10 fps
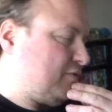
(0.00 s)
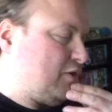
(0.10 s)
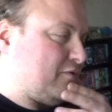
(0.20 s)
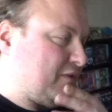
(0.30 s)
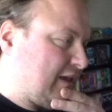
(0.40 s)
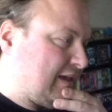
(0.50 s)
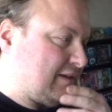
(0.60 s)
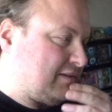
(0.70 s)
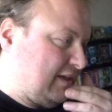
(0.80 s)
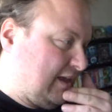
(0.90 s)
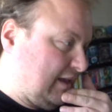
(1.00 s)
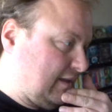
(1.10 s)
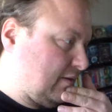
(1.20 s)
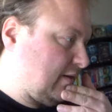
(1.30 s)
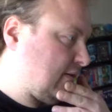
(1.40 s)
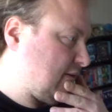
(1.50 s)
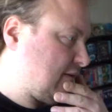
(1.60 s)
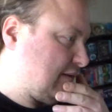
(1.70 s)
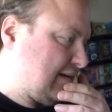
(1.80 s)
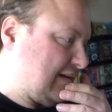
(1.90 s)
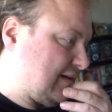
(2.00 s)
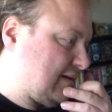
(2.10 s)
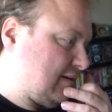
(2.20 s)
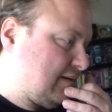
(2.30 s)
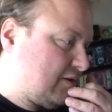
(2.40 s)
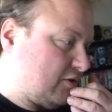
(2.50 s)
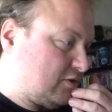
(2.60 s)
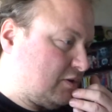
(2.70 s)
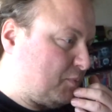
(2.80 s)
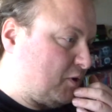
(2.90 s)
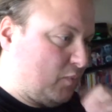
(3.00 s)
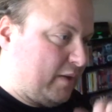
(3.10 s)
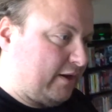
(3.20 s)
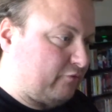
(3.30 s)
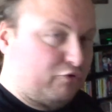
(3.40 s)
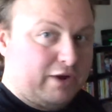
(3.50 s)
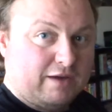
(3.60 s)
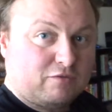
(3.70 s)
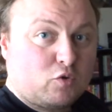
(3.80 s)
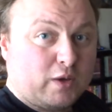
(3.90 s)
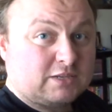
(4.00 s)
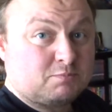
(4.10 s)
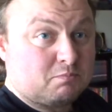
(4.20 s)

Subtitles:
New Vegas, it got to the point where I'd run out of quests